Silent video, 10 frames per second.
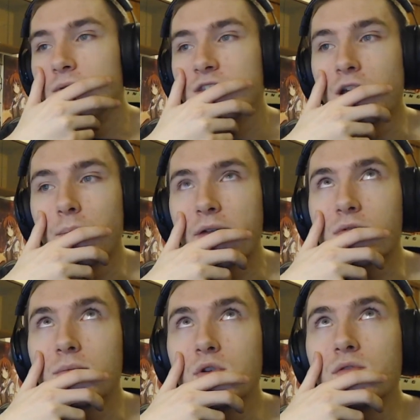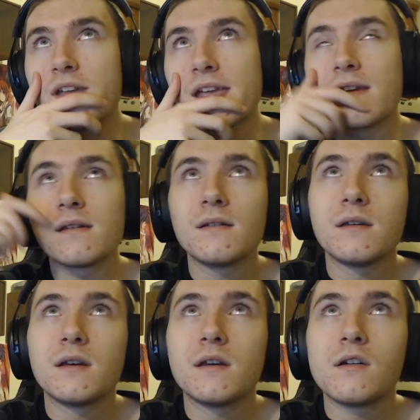So by removing
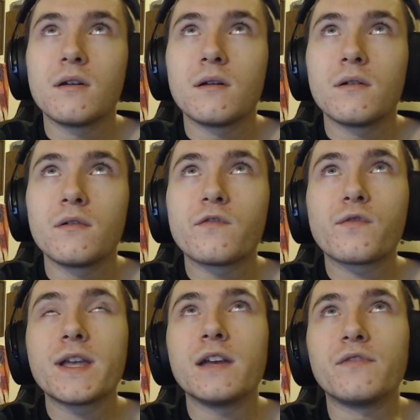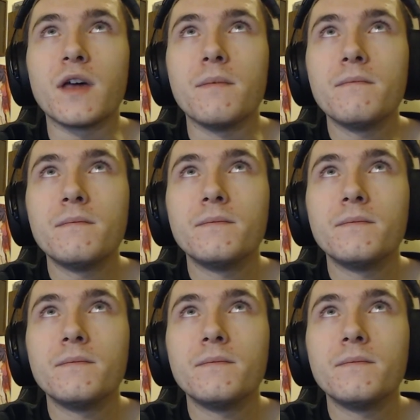three of them,